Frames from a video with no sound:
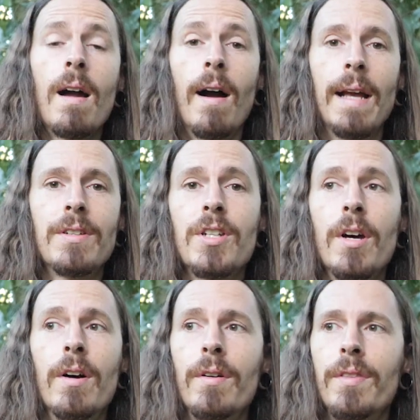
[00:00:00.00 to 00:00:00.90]
All right,
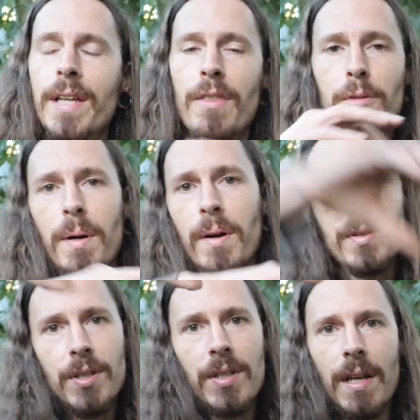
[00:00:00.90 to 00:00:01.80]
so the other
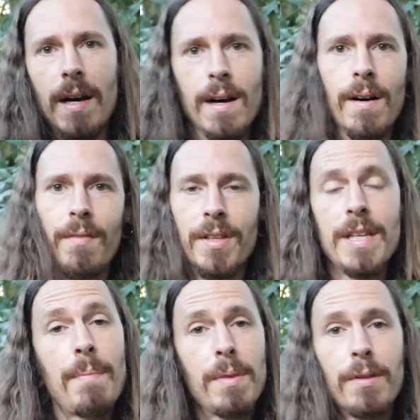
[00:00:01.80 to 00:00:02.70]
parts of the
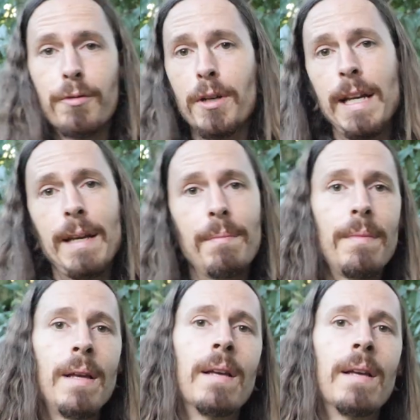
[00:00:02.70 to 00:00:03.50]
top of the frame